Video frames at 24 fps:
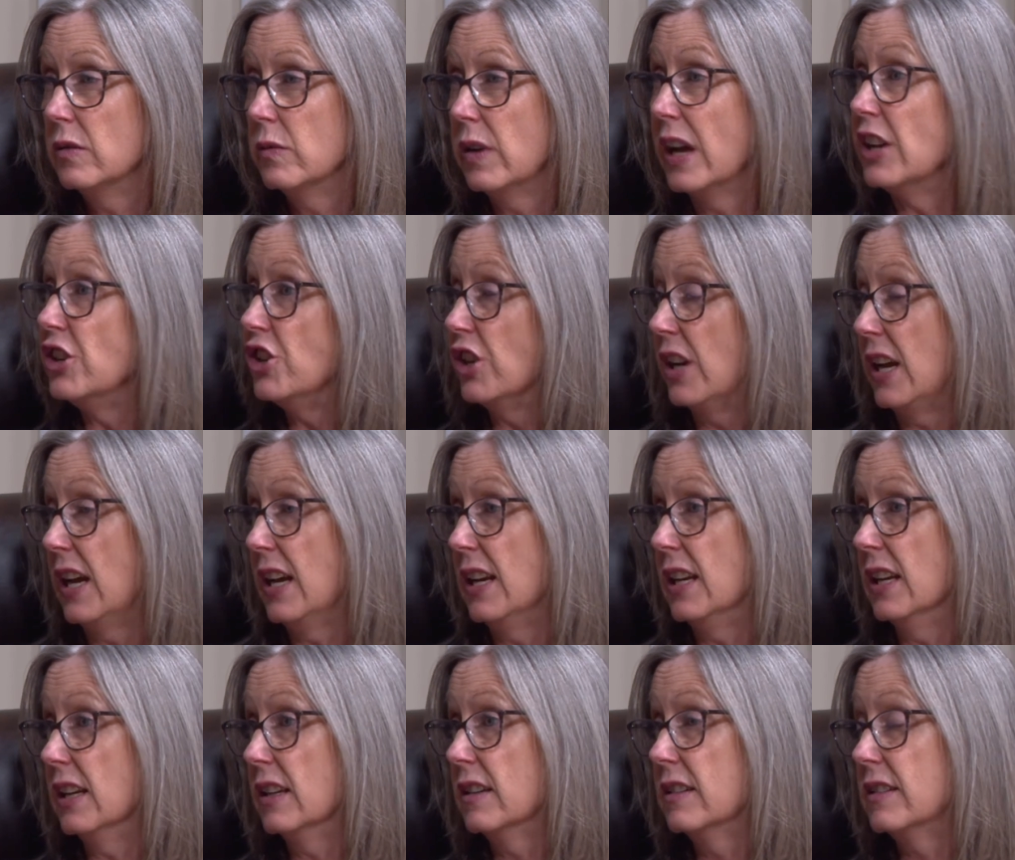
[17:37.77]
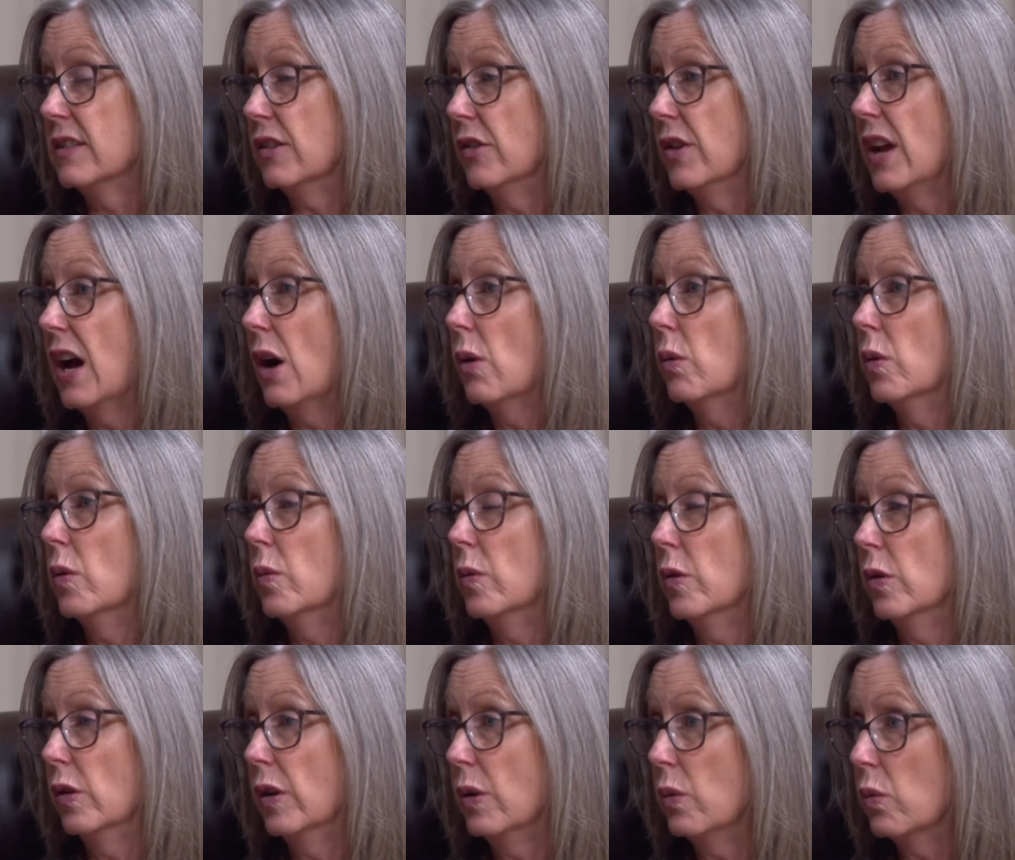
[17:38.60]
educating. So now we're
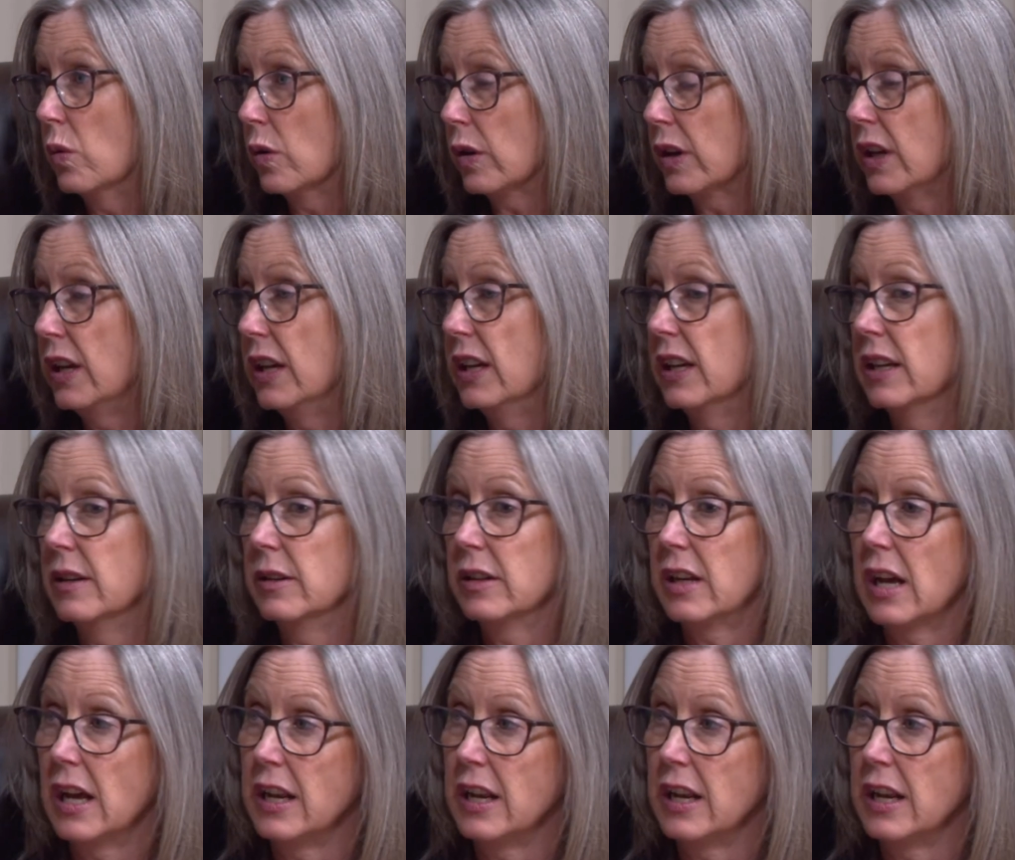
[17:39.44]
really working and